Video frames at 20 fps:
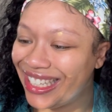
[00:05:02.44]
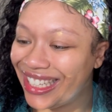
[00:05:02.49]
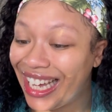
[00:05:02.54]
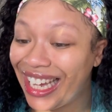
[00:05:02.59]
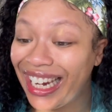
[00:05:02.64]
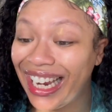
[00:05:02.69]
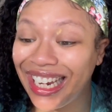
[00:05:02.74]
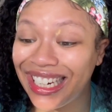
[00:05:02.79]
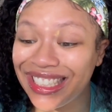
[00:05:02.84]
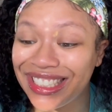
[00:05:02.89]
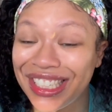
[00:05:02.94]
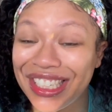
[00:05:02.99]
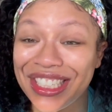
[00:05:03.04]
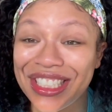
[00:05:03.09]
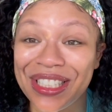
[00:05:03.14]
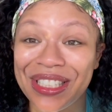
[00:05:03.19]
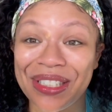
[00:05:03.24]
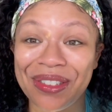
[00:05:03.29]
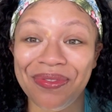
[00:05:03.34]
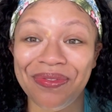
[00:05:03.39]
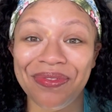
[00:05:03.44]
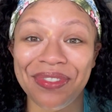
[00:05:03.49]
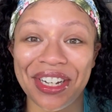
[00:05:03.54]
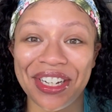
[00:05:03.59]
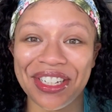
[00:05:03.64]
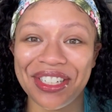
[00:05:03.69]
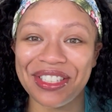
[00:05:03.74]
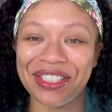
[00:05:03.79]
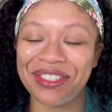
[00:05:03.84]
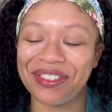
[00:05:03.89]
That actually
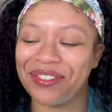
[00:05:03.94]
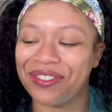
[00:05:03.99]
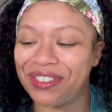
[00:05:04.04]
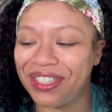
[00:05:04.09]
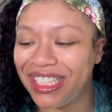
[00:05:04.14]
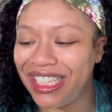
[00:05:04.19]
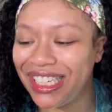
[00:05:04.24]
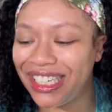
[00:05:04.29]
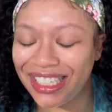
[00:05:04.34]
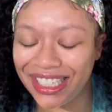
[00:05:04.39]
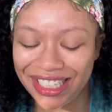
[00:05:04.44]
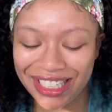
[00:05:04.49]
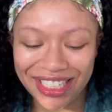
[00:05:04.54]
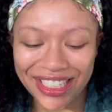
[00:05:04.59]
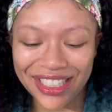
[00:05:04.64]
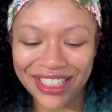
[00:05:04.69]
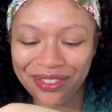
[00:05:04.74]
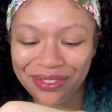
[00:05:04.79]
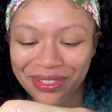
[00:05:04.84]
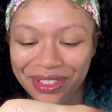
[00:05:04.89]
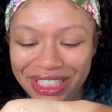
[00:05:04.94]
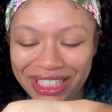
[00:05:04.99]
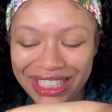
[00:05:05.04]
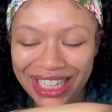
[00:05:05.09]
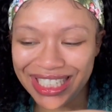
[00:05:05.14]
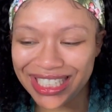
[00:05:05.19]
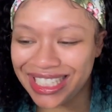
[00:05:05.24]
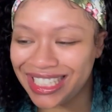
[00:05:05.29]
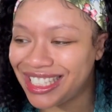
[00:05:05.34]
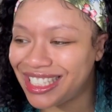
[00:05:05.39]
smells really good. What does
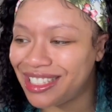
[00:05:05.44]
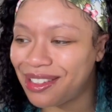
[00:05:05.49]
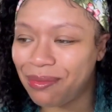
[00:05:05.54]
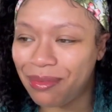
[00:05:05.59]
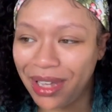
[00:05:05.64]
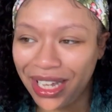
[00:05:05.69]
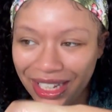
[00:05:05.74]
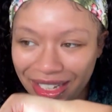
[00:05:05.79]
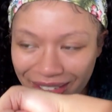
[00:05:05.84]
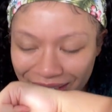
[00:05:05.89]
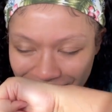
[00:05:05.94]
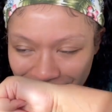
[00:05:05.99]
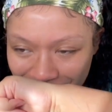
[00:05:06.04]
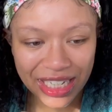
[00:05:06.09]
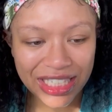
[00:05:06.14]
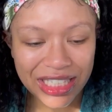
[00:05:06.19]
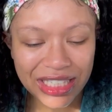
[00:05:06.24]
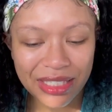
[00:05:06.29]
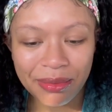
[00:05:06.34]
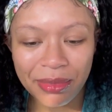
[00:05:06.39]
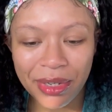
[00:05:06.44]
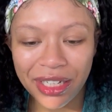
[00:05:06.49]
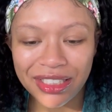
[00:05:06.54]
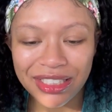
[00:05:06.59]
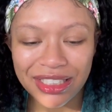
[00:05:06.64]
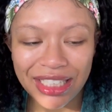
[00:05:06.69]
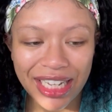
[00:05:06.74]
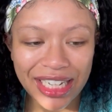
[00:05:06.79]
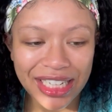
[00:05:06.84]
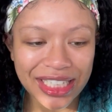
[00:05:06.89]
that smell? It
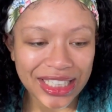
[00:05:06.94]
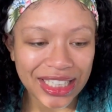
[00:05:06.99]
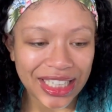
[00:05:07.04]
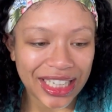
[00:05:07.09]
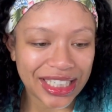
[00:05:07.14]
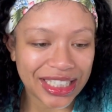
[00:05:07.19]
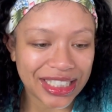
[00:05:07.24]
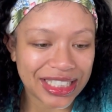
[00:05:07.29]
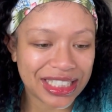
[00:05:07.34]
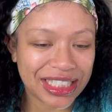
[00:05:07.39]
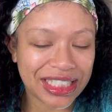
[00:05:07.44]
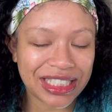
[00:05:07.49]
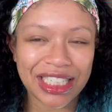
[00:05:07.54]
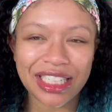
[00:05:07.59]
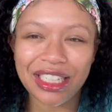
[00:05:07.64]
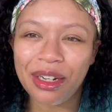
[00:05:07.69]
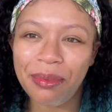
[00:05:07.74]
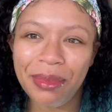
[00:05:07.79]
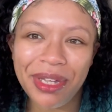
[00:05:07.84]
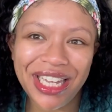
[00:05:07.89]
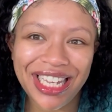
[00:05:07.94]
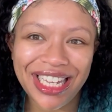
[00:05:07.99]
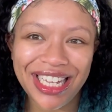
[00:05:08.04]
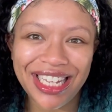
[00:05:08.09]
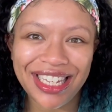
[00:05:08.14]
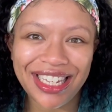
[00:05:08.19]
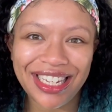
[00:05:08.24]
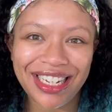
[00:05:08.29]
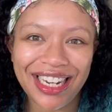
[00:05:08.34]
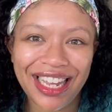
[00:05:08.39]
smells like
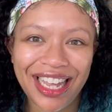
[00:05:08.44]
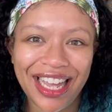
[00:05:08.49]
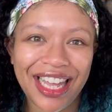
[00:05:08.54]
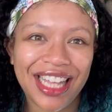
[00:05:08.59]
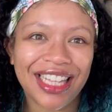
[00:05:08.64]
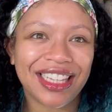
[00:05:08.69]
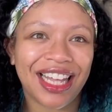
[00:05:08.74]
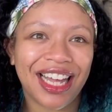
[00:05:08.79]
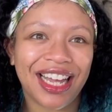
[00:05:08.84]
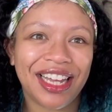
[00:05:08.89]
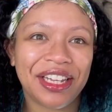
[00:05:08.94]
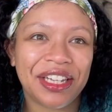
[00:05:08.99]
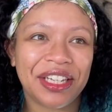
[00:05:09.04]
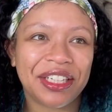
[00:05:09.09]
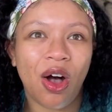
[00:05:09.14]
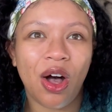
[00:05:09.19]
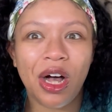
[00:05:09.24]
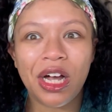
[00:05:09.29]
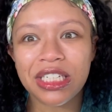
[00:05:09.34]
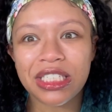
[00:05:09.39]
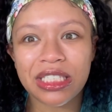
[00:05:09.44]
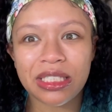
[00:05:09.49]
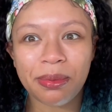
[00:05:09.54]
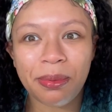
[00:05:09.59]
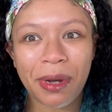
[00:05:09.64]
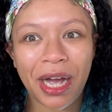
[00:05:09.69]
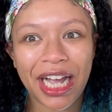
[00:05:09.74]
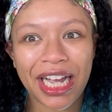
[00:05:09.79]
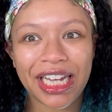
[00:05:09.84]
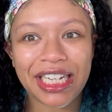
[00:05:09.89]
cinnamon and like
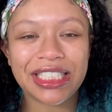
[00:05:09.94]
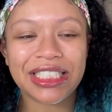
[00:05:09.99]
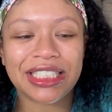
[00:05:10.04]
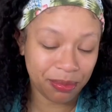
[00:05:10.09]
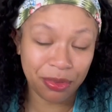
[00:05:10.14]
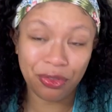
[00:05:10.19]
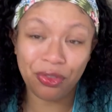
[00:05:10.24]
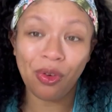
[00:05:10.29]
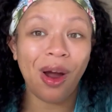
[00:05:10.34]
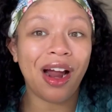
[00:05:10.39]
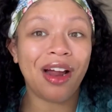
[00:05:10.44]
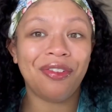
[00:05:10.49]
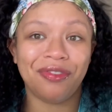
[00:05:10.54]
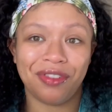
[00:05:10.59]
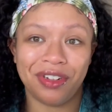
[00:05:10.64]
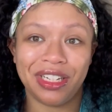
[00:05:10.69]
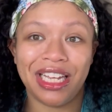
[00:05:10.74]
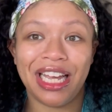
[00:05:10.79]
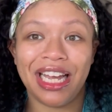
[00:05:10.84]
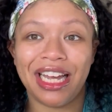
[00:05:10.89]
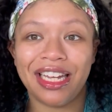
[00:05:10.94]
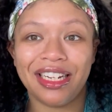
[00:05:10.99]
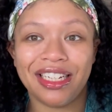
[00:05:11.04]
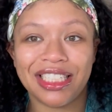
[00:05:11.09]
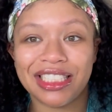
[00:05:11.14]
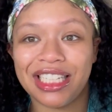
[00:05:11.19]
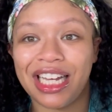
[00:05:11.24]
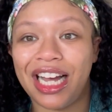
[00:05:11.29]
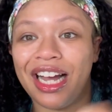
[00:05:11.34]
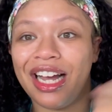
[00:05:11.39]
allspice. Before I forget,
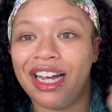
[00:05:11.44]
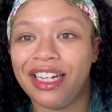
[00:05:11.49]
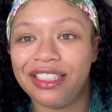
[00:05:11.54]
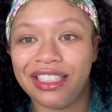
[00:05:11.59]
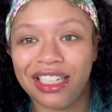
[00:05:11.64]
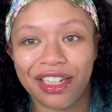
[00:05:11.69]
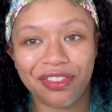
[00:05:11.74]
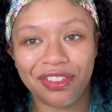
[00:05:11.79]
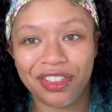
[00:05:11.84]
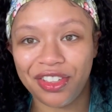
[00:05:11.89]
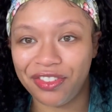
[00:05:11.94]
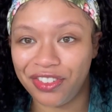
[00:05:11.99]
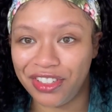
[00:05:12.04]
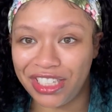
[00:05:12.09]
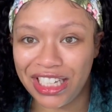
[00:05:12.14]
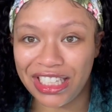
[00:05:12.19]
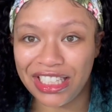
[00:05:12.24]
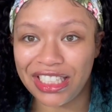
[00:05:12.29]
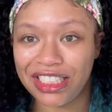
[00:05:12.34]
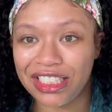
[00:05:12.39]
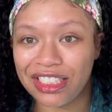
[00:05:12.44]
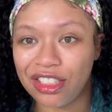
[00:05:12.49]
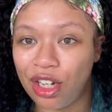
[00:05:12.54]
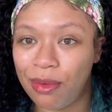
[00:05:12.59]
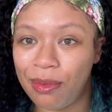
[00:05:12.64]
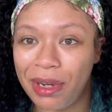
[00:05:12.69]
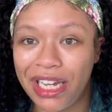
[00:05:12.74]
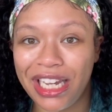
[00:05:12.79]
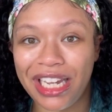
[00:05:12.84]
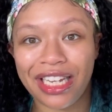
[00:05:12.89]
because I definitely forget that it's
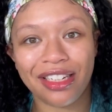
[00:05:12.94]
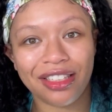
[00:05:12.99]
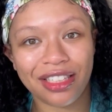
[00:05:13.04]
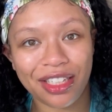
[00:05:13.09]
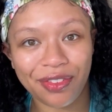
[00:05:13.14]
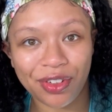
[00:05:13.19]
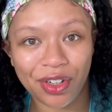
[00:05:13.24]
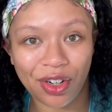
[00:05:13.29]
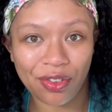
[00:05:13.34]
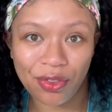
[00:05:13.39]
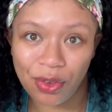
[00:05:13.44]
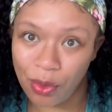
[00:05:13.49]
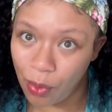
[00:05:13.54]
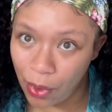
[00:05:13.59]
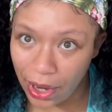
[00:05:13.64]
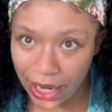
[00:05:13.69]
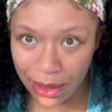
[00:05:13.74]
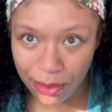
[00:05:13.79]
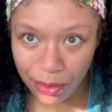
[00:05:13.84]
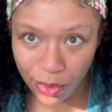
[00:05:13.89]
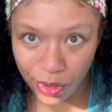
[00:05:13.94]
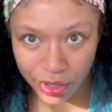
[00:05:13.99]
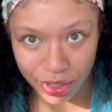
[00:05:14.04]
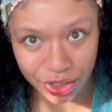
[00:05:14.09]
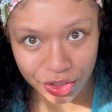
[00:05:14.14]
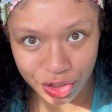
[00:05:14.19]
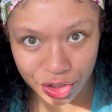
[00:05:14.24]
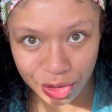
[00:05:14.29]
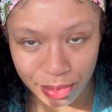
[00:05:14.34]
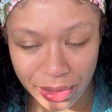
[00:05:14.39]
on my hand and leave it on for way more
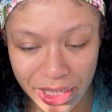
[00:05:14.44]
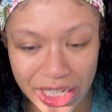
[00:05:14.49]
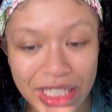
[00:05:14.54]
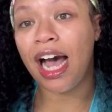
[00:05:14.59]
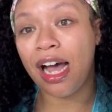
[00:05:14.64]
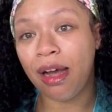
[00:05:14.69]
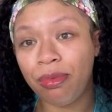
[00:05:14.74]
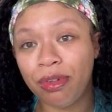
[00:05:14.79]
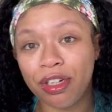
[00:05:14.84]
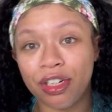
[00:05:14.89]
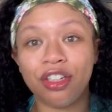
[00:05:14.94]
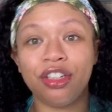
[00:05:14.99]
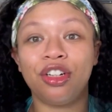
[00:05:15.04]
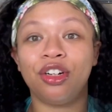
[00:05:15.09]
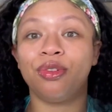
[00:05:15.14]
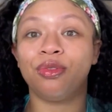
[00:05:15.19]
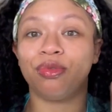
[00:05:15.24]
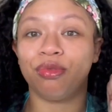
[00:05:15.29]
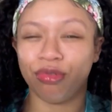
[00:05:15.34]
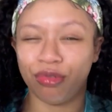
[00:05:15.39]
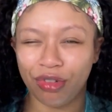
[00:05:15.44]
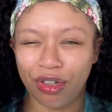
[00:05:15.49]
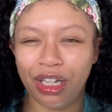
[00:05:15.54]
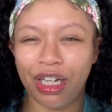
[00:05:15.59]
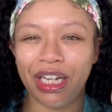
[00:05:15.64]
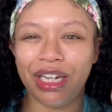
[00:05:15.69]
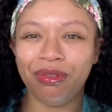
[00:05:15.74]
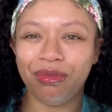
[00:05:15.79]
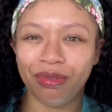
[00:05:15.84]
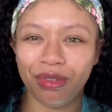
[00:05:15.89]
than 2 minutes, I'm gonna go
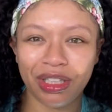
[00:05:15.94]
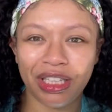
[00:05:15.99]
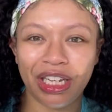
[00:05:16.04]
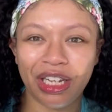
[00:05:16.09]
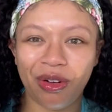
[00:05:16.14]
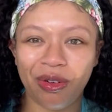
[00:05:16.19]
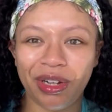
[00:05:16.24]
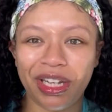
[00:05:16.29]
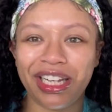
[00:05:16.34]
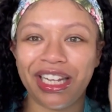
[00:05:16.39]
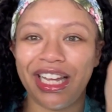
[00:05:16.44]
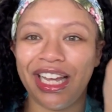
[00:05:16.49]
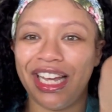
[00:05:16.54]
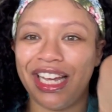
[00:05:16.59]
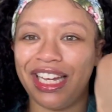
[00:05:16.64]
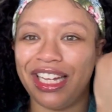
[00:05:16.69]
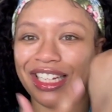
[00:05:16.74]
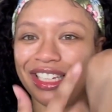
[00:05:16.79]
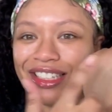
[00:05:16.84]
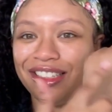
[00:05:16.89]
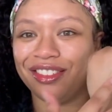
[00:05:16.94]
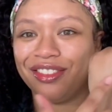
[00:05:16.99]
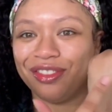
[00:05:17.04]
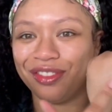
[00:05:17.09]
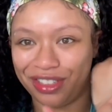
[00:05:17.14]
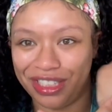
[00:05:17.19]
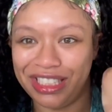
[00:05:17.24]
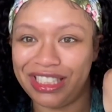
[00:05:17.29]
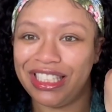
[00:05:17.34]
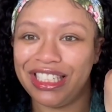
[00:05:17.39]
run really quick and
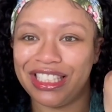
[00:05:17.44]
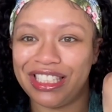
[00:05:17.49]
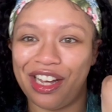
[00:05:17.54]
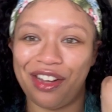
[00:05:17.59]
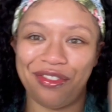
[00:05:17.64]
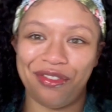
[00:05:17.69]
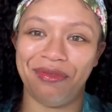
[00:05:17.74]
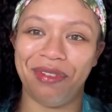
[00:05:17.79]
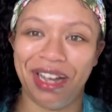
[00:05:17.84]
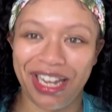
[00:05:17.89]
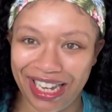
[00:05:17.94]
rinse this off of my